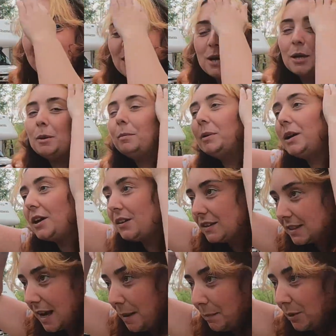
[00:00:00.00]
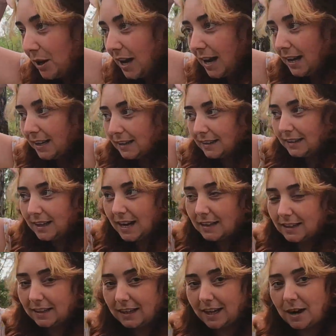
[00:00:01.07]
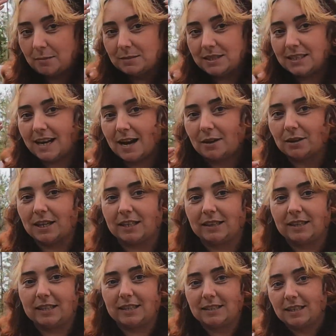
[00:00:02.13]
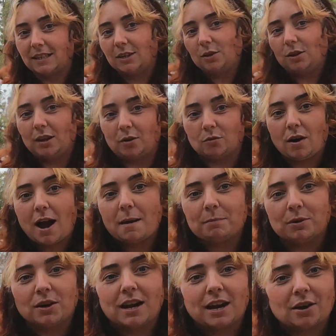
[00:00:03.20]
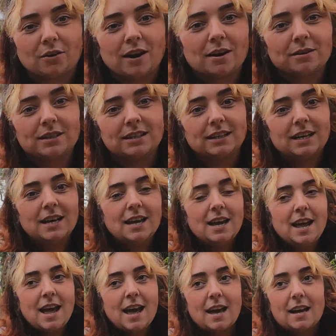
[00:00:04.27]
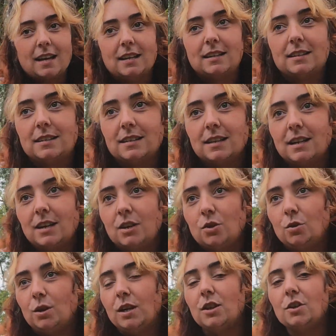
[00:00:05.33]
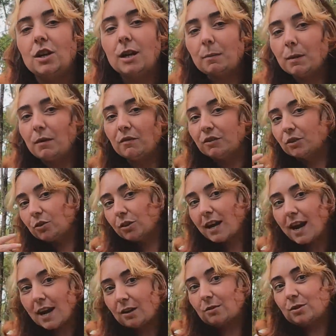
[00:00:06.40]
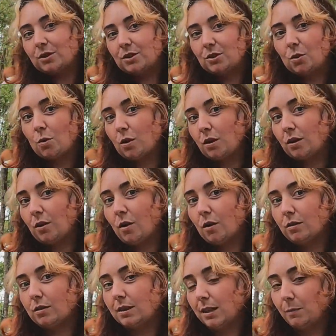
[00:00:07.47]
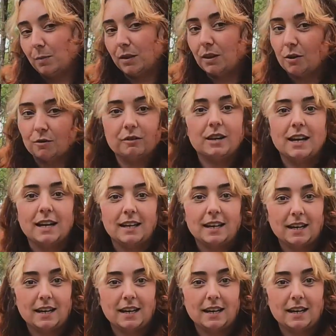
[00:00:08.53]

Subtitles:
You put it on the top of your head and like it comes down like this, and then you like wrap your hair around it, and you could either keep it in for 3 hours or sleep with it overnight.